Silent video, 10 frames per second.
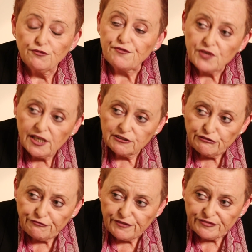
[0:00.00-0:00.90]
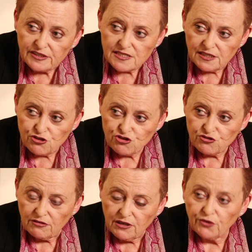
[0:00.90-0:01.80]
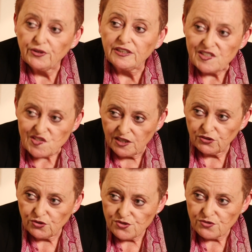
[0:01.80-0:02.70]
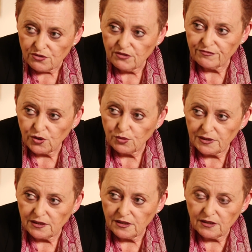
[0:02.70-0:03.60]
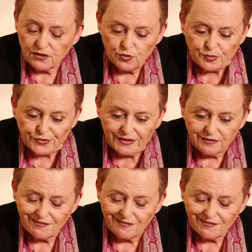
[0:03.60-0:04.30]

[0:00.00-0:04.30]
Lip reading: of 350 such R&D centers of global corporate,